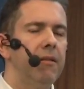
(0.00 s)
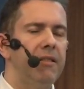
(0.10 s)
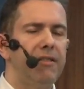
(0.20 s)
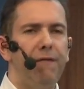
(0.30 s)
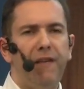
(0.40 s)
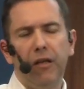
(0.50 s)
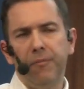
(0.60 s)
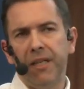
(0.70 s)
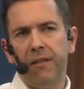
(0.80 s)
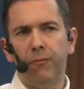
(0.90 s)
it's a
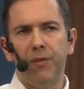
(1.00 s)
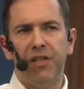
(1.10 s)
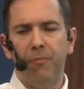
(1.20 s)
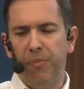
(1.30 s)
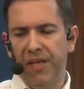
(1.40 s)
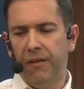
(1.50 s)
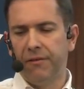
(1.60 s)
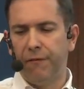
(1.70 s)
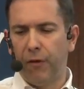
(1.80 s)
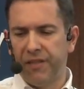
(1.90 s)
phenomenon which
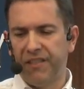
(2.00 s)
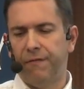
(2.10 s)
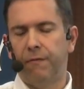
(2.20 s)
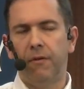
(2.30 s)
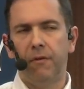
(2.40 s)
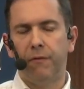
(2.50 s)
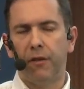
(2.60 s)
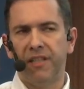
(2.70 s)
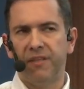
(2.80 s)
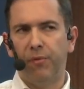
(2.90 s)
appears, the
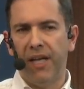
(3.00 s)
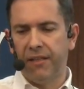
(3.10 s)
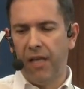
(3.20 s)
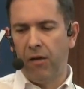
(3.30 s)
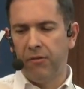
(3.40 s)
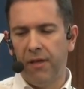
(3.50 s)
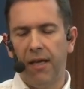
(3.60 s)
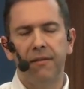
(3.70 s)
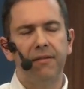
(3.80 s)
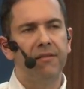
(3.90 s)
vortex breakdown, and